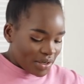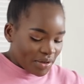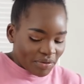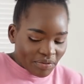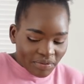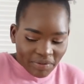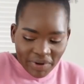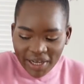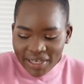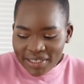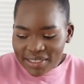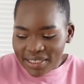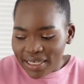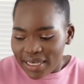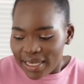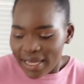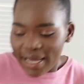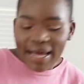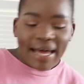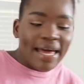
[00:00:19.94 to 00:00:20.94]
right
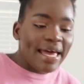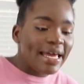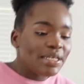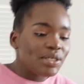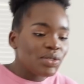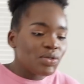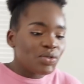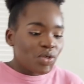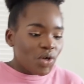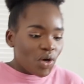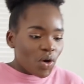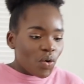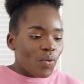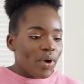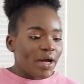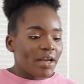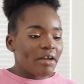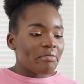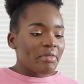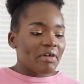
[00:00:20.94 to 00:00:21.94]
here. And you know,
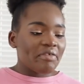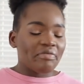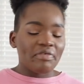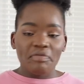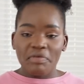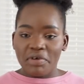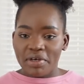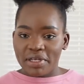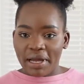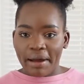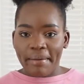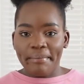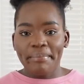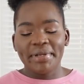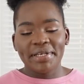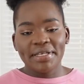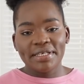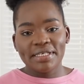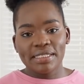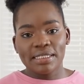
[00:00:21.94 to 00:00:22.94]
one of my favorite
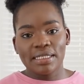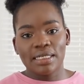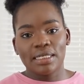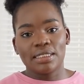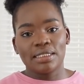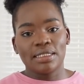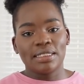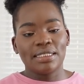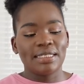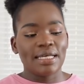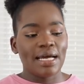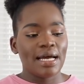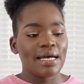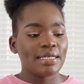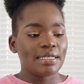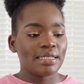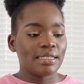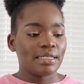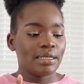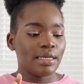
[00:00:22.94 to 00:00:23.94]
companies that
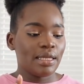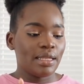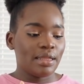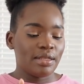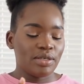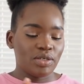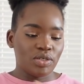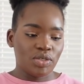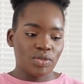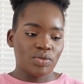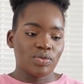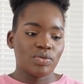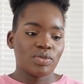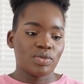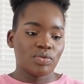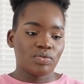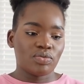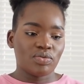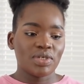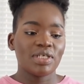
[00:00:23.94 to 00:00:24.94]
does the
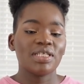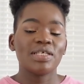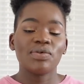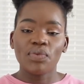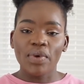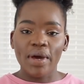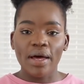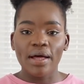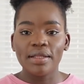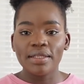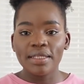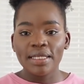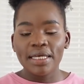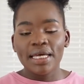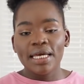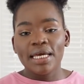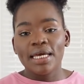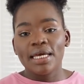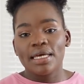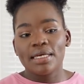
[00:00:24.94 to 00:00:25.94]
shoes really well
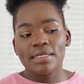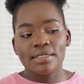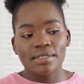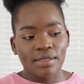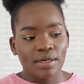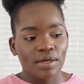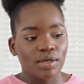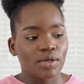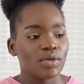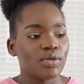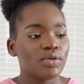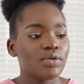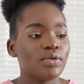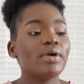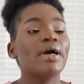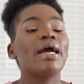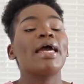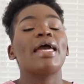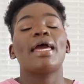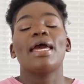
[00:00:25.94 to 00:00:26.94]
is
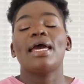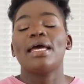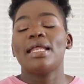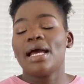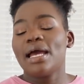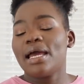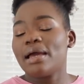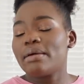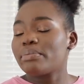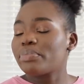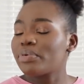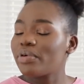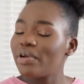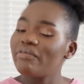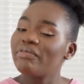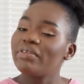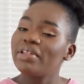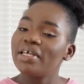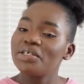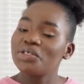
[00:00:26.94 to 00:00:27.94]
CUCCOO, and I am
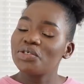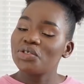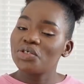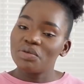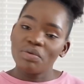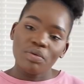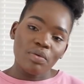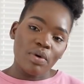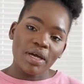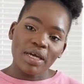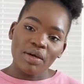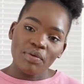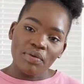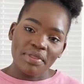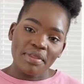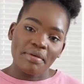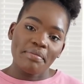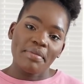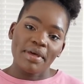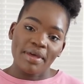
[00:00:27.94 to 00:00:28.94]
privileged to be working
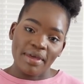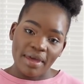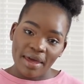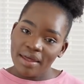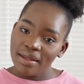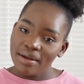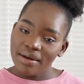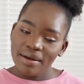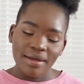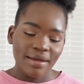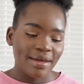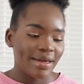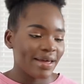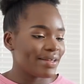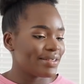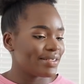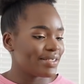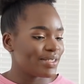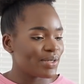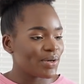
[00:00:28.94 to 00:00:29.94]
with them again.
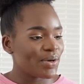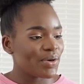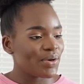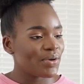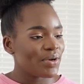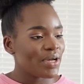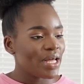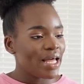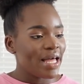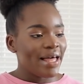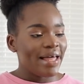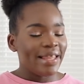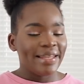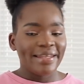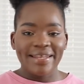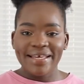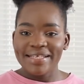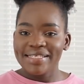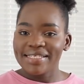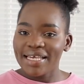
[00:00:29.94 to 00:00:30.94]
And so
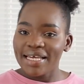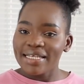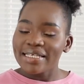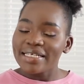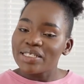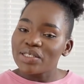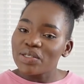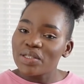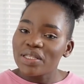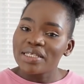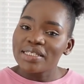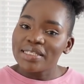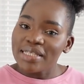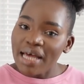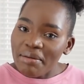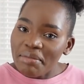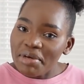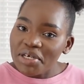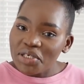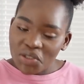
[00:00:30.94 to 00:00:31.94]
let's get into the
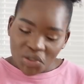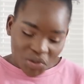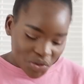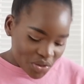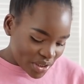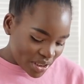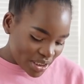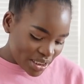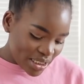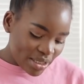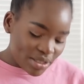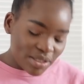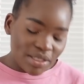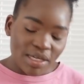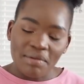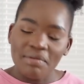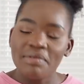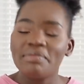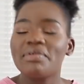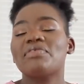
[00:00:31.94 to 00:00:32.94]
summer shoes. These are
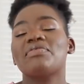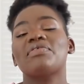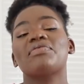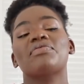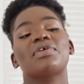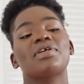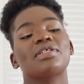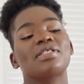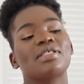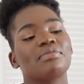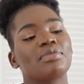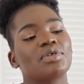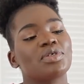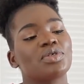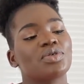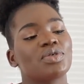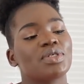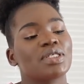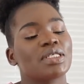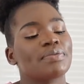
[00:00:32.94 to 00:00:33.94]
some of my favorite summer
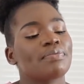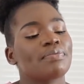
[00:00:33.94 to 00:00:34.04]
shoes.